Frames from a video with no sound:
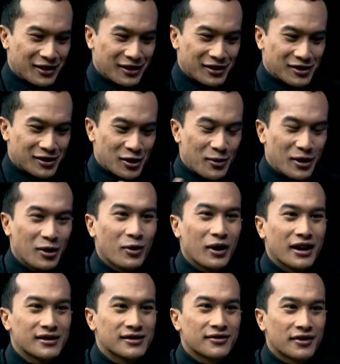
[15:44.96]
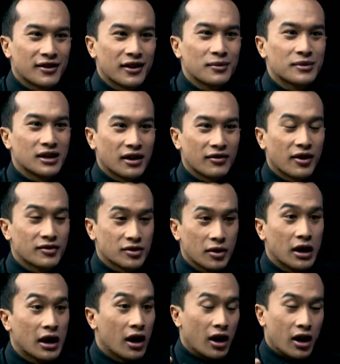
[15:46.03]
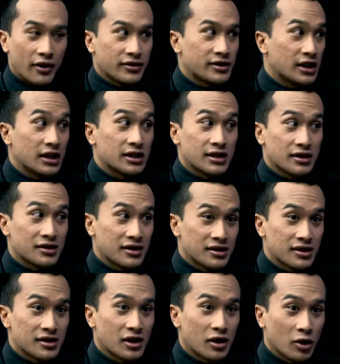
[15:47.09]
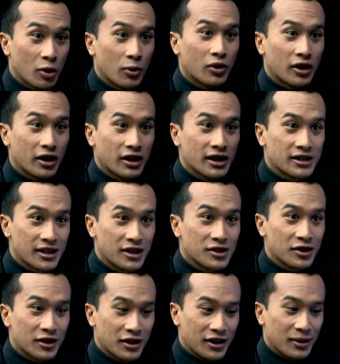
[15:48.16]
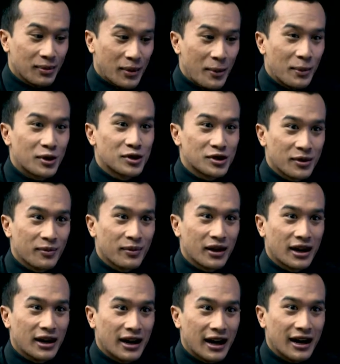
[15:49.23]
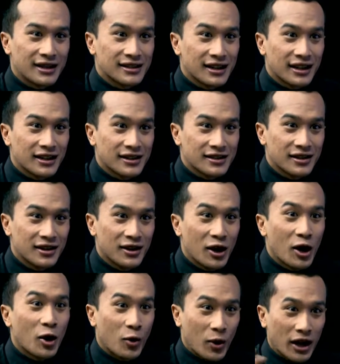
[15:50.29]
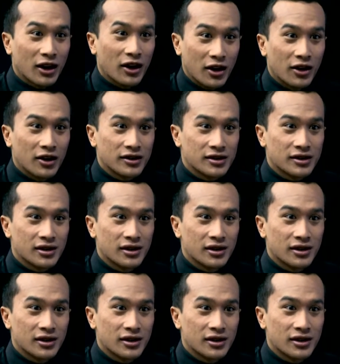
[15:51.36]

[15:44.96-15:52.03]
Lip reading: there's so many ways for them to get involved. So obviously, since this is a global organization, the membership in ISEC is quite large.